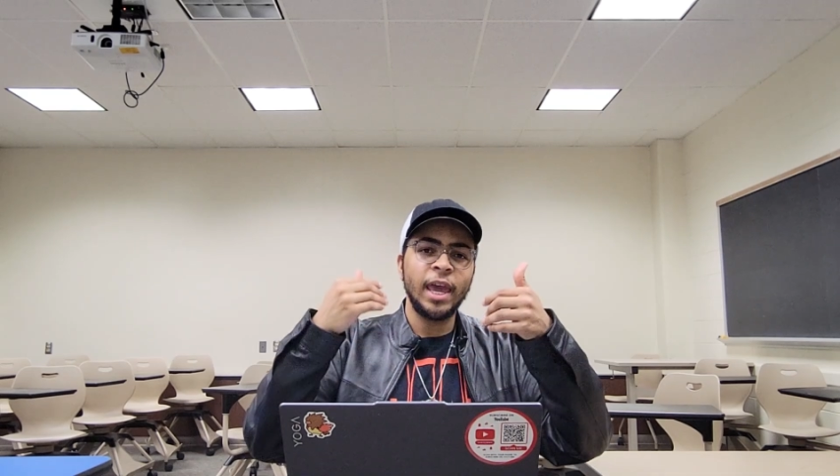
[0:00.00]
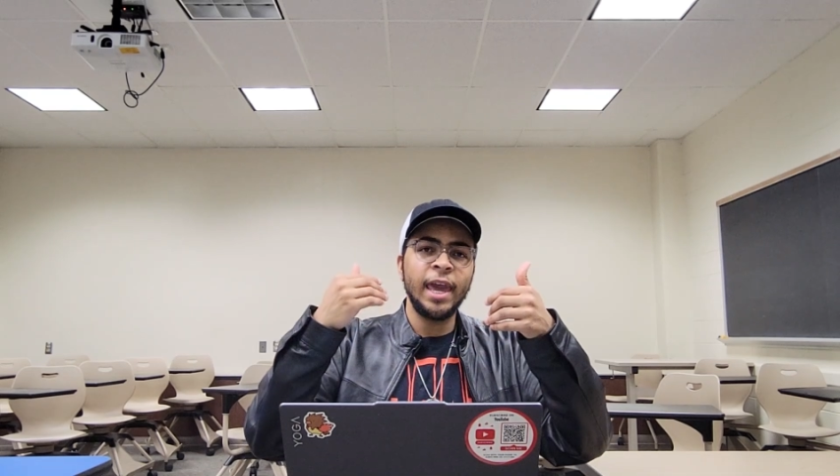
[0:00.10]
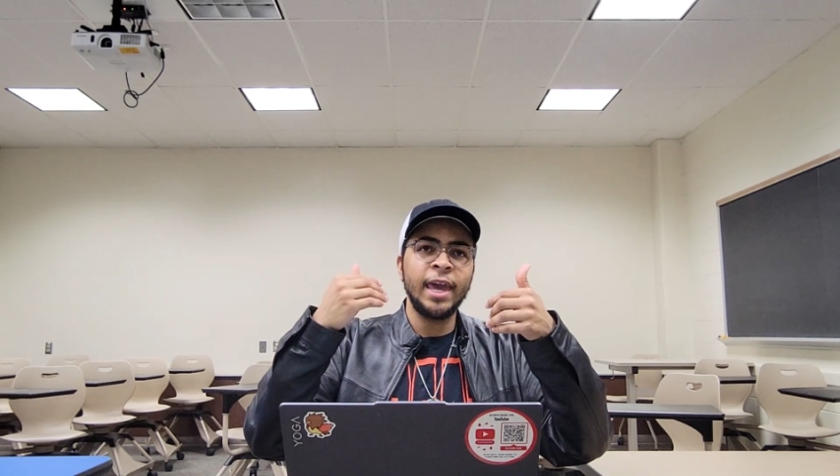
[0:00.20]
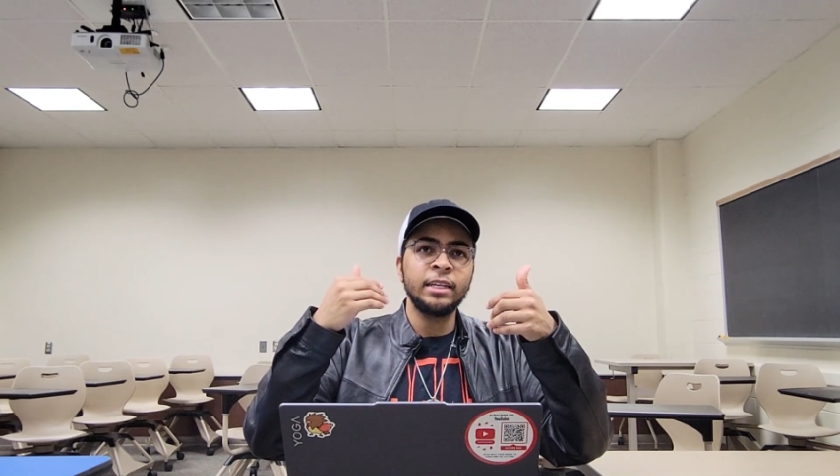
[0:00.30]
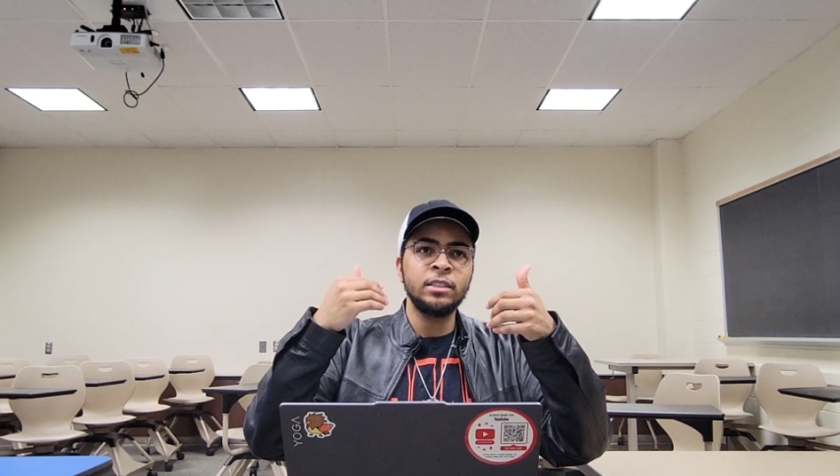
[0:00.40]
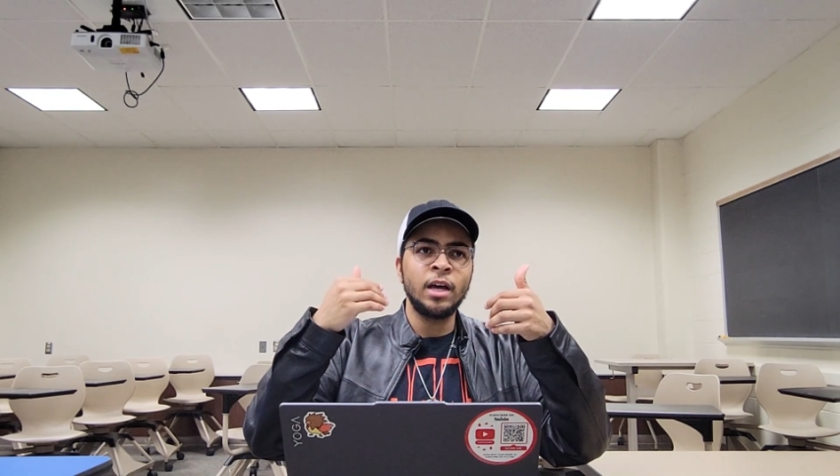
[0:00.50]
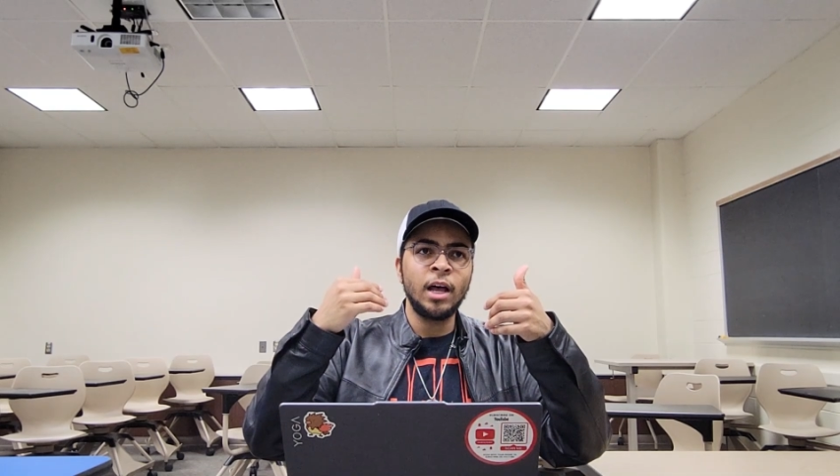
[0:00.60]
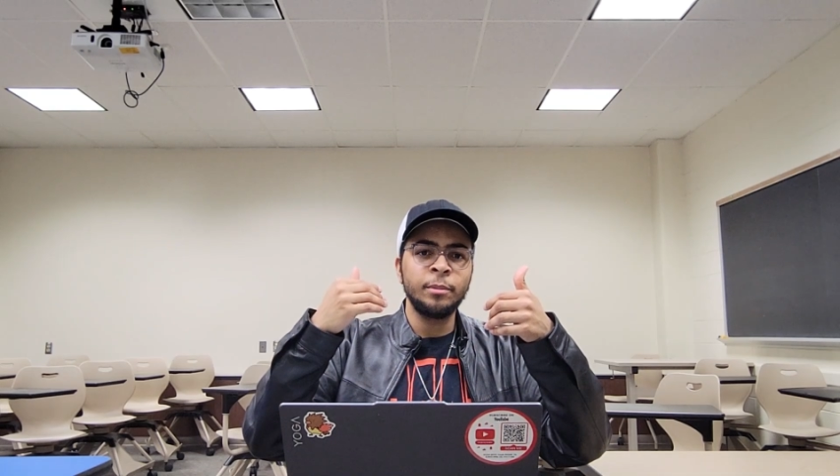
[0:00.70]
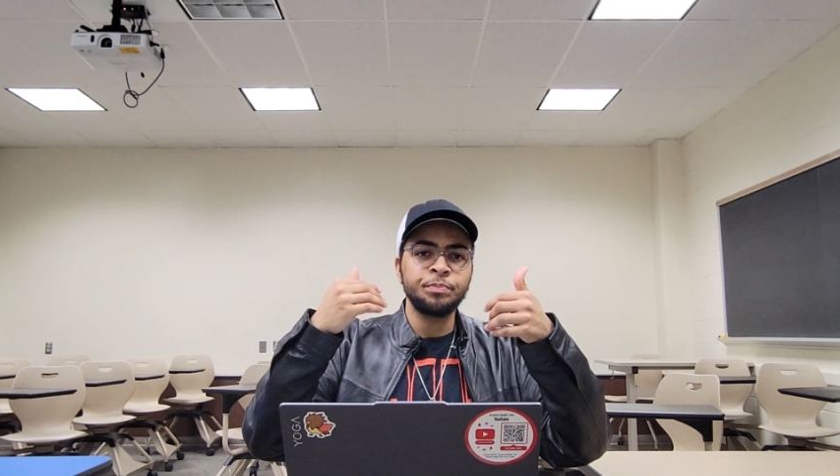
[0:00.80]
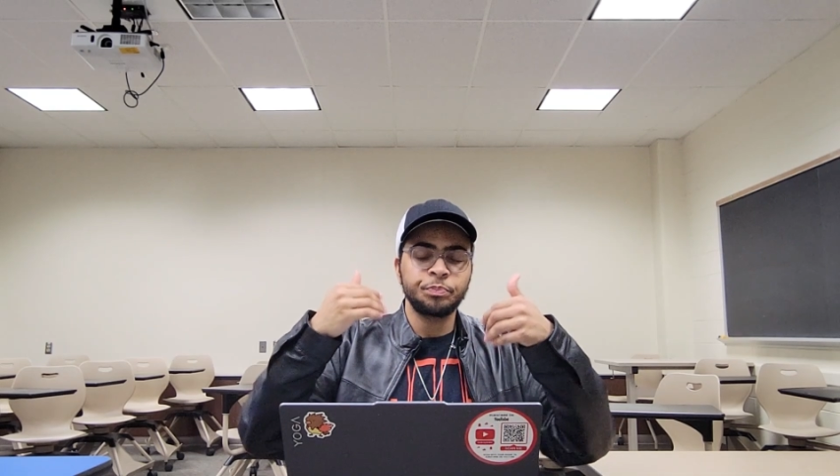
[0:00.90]

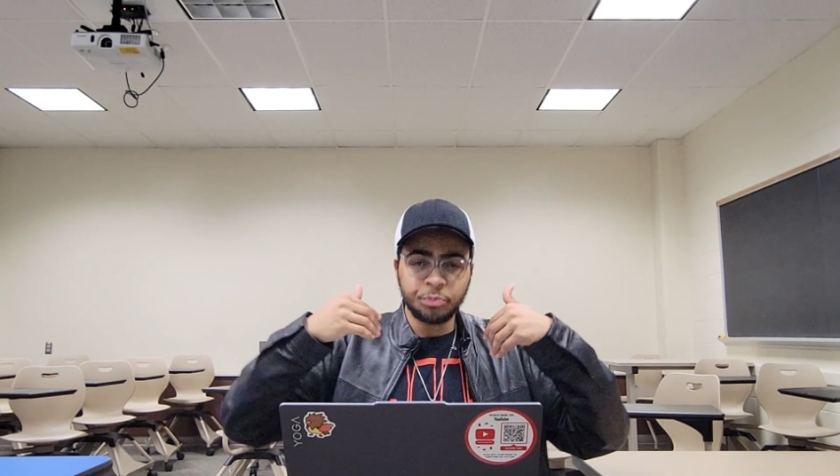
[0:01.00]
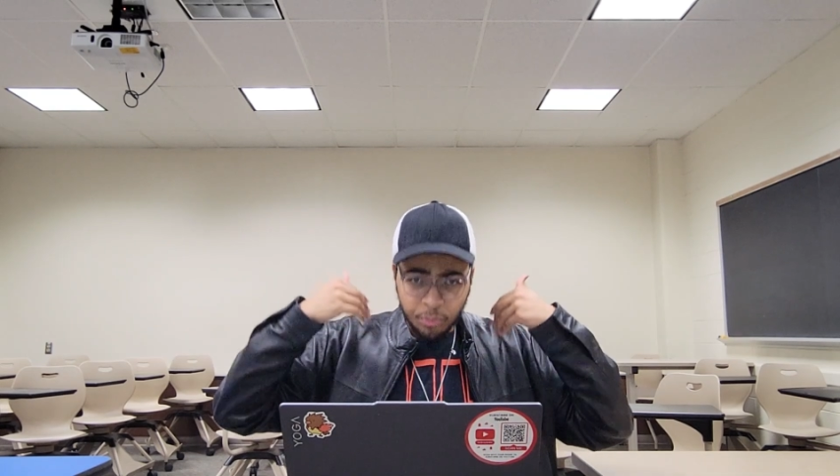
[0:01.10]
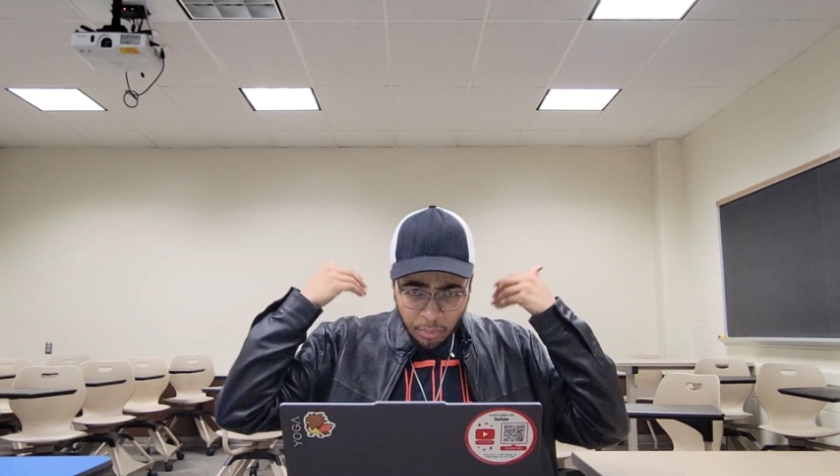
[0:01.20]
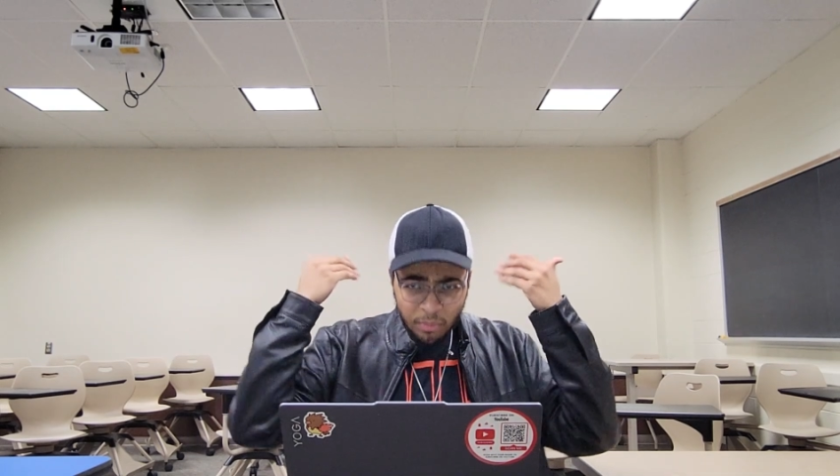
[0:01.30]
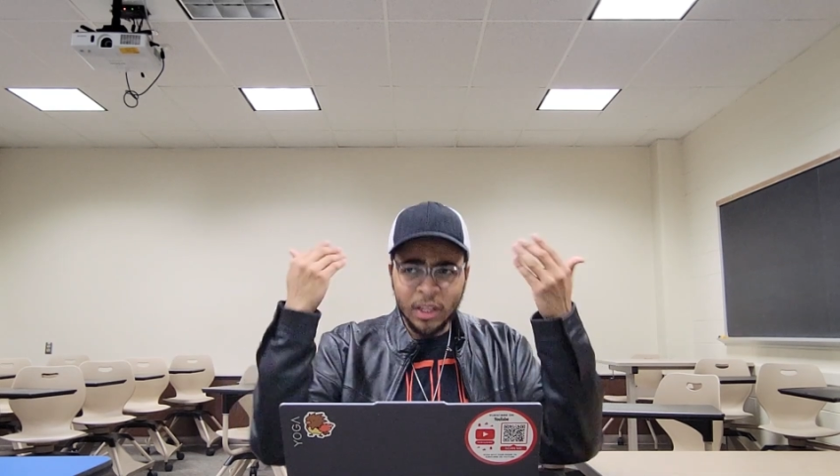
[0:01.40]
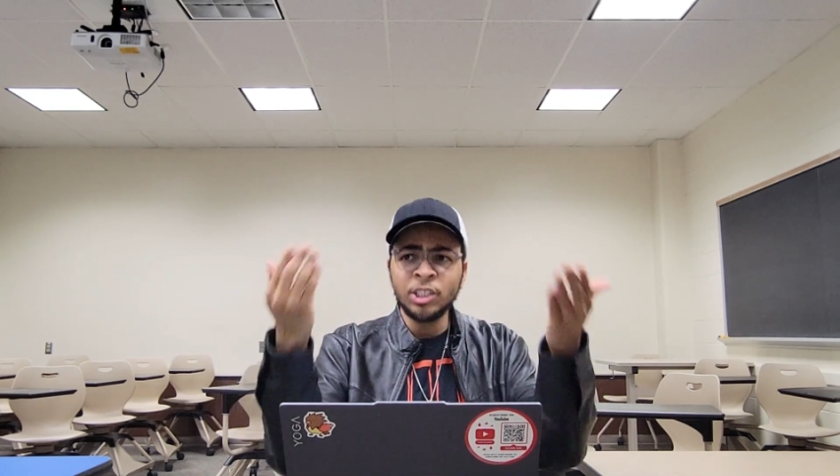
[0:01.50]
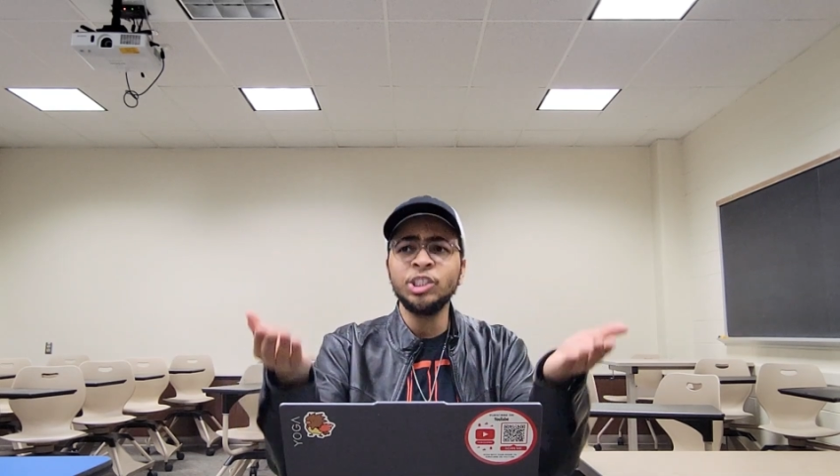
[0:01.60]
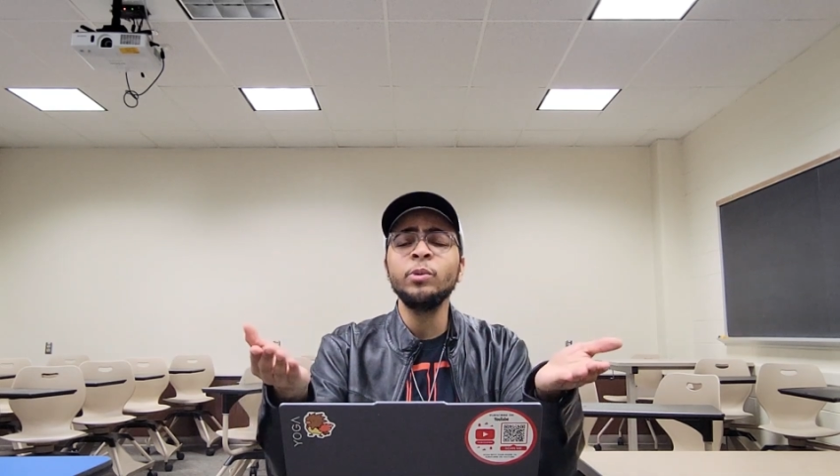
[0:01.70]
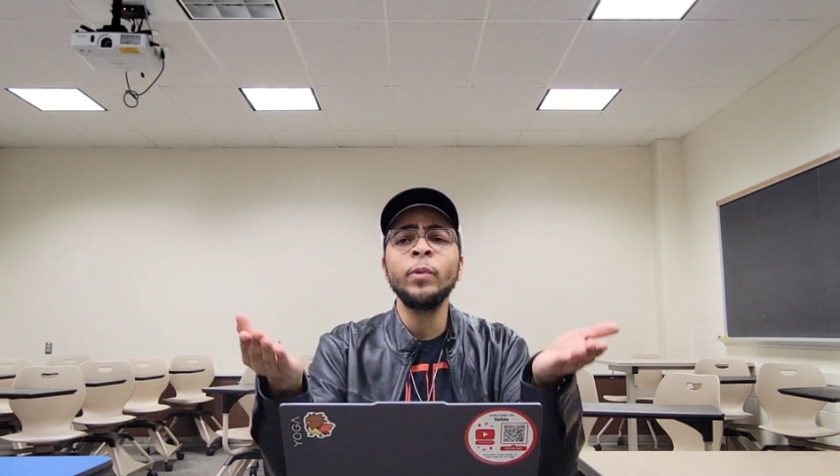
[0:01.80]
And she